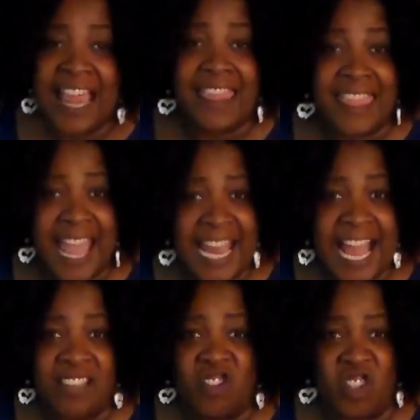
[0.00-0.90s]
And they
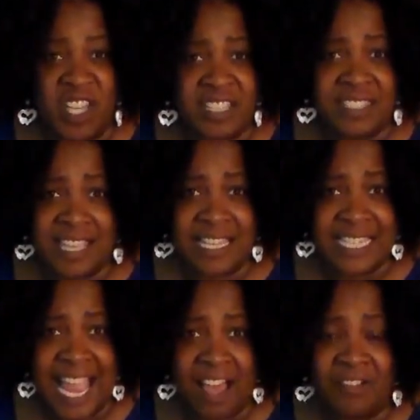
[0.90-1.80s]
had just
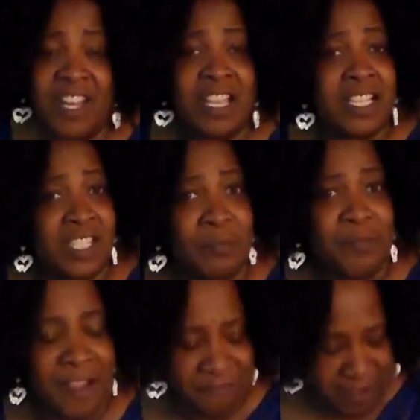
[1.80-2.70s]
sat down to
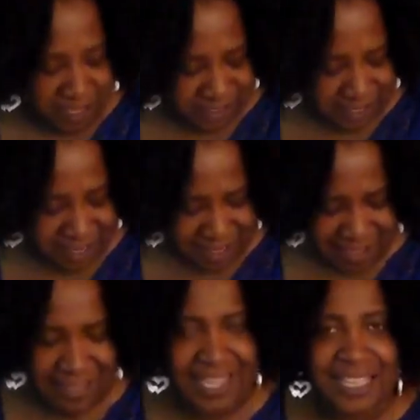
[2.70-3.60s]
breakfast.
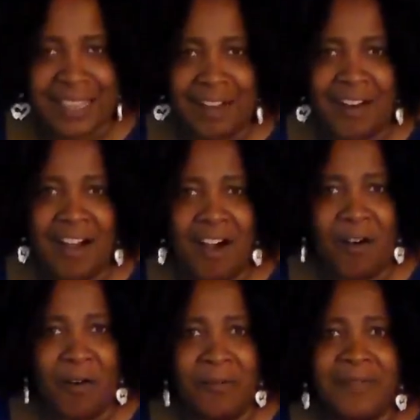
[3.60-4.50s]
Look at their
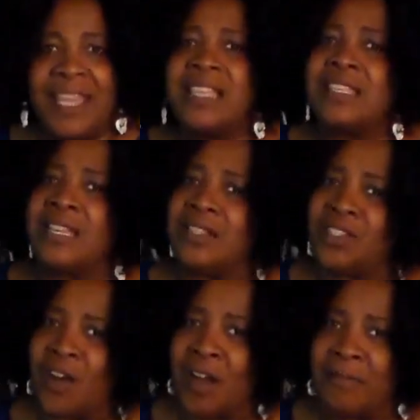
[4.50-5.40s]
home. Isn't
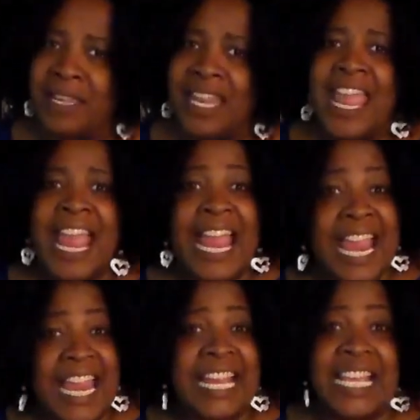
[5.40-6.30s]
it charming?
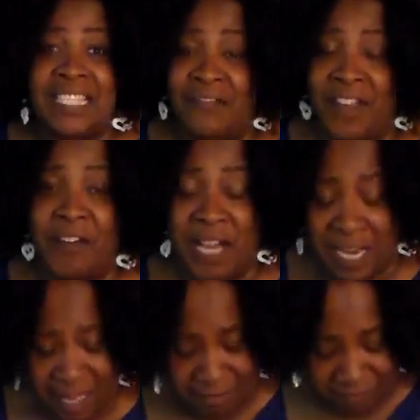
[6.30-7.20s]
It is
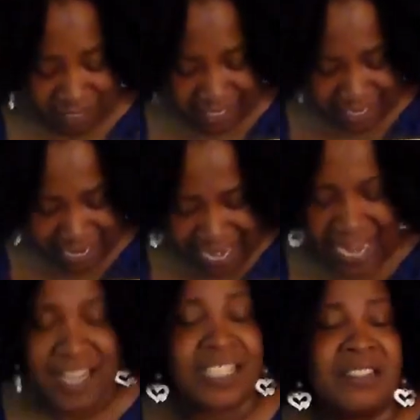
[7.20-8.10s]
very lovely.
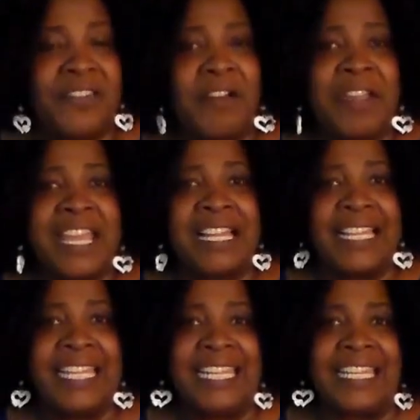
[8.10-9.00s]
It looks very
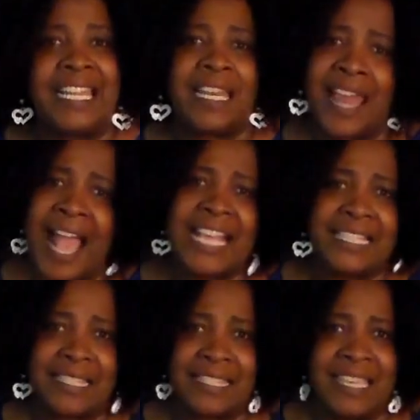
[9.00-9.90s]
clean and
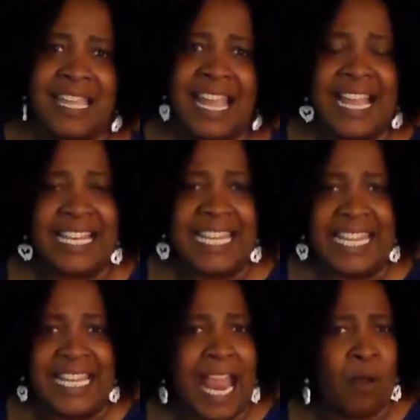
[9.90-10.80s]
nice and
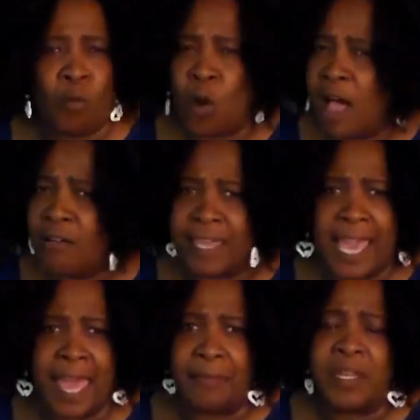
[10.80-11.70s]
neat and well
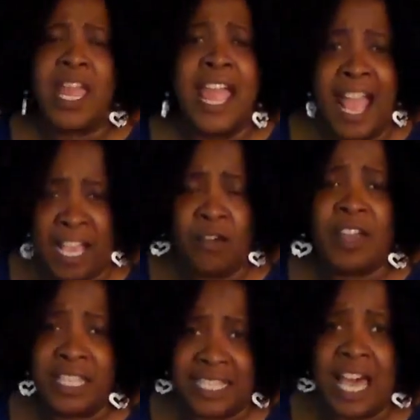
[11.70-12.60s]
kept. And you
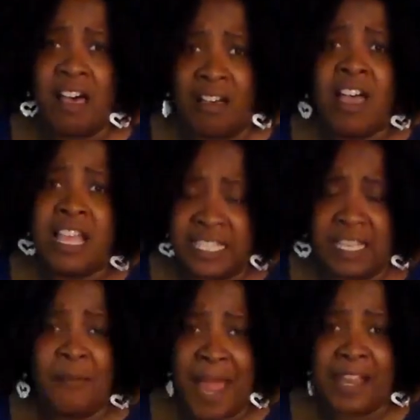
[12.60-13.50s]
can tell
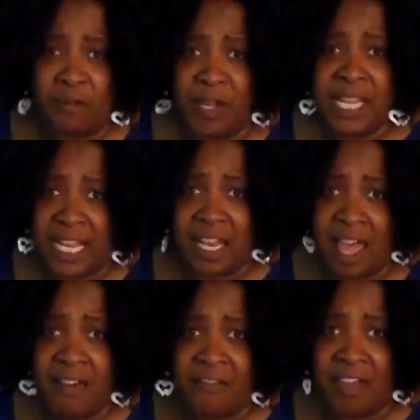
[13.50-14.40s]
somebody really
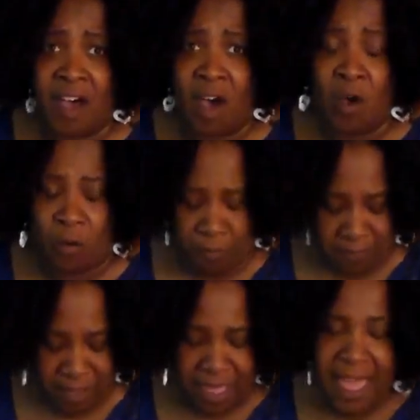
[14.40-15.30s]
loved the home.